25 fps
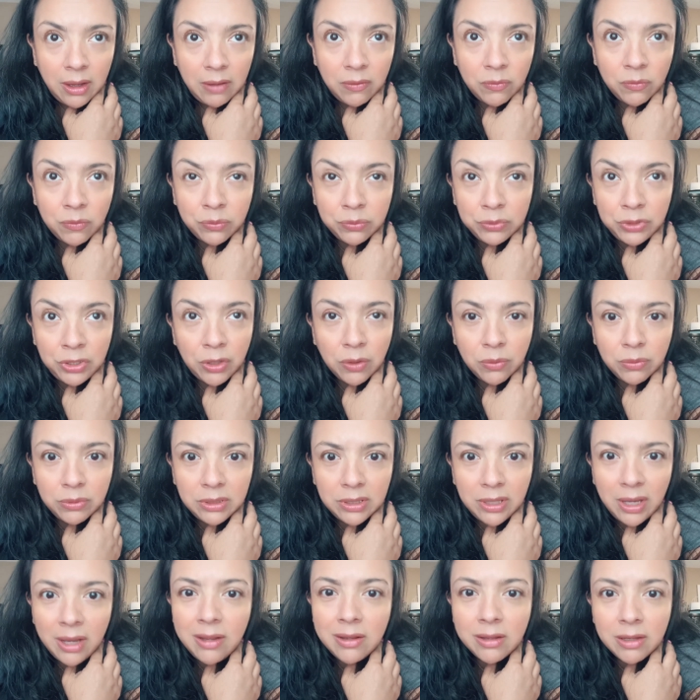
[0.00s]

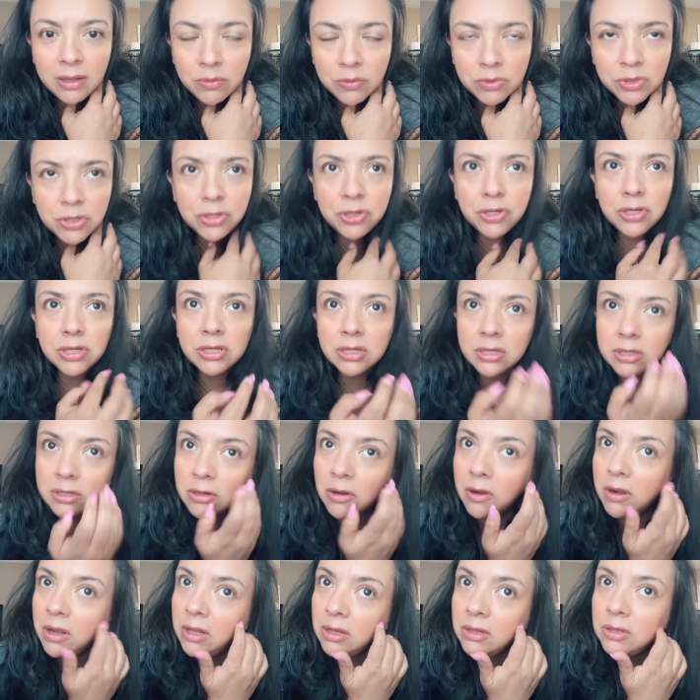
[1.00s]
when England was just
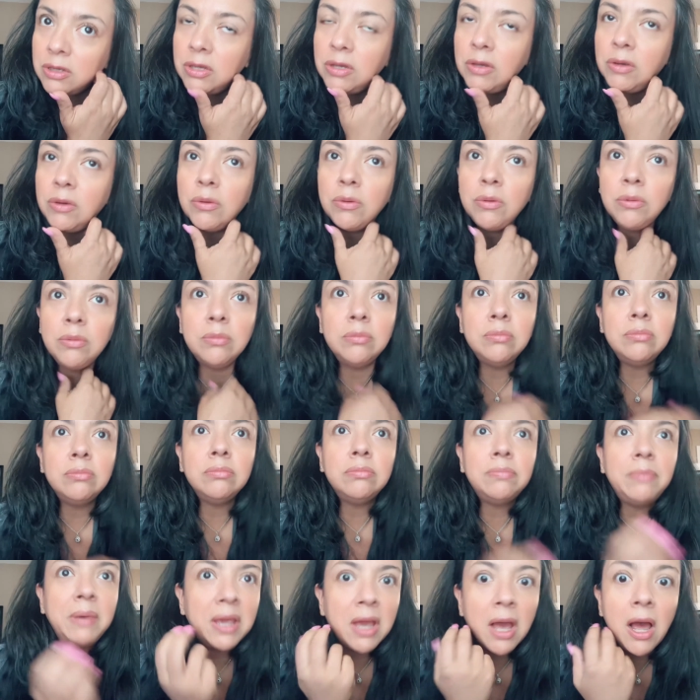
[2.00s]
starting to
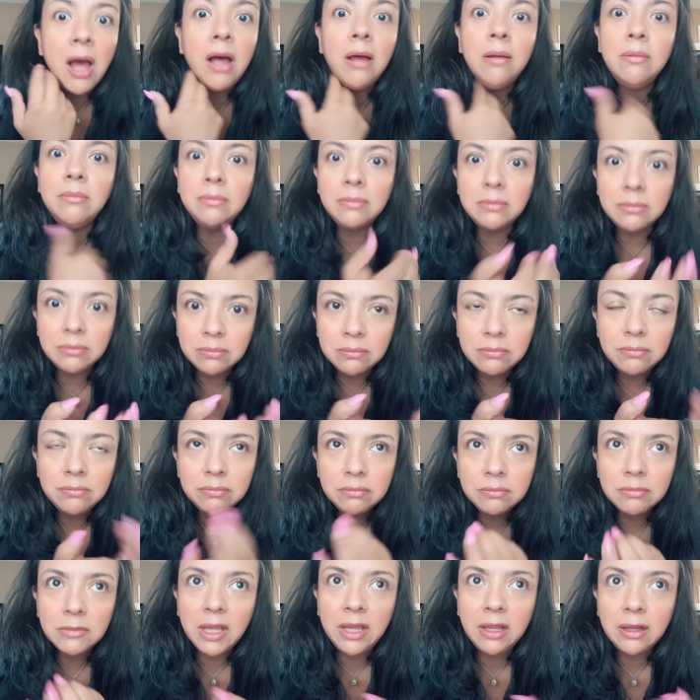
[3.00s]
become
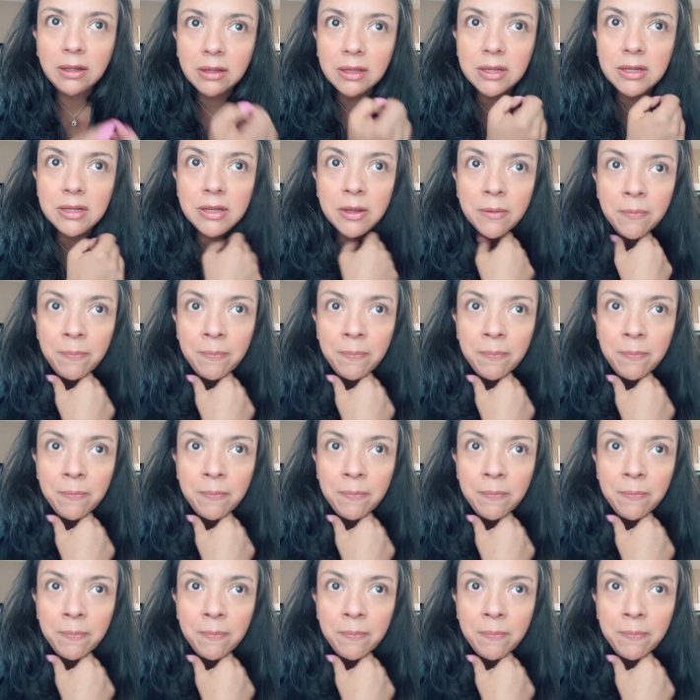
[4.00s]
England.